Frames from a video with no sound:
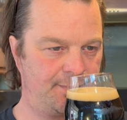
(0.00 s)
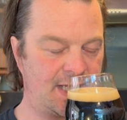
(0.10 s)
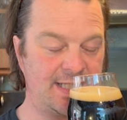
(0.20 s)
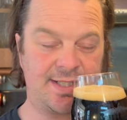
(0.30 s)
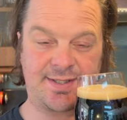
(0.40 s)

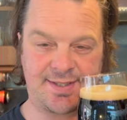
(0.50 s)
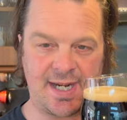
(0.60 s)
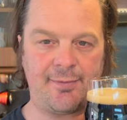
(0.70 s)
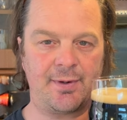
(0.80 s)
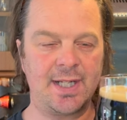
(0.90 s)
and it's
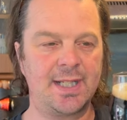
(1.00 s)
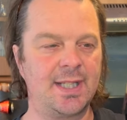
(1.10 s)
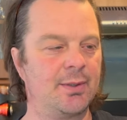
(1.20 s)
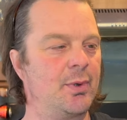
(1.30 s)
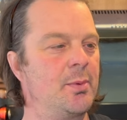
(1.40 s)
definitely in
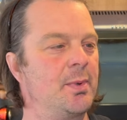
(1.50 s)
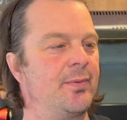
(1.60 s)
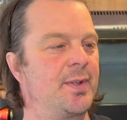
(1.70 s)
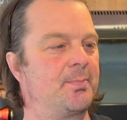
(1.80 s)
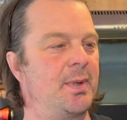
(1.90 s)
the aroma
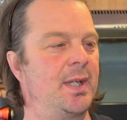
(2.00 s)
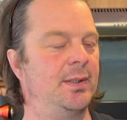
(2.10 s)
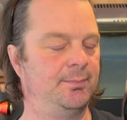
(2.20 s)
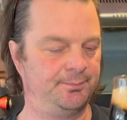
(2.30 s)
of this beer.